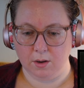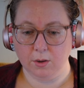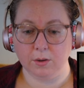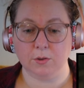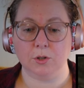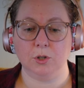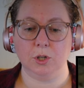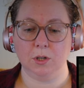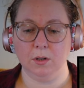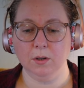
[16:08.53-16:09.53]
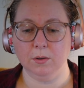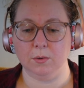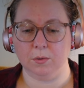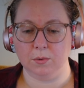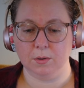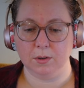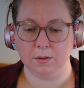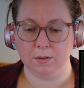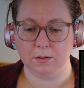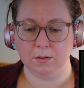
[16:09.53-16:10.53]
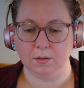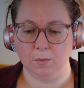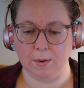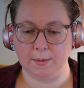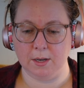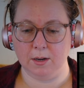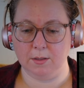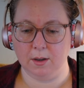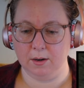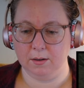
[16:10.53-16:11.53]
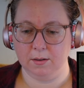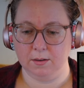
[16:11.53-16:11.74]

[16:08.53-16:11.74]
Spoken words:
Oh, there's two women in there.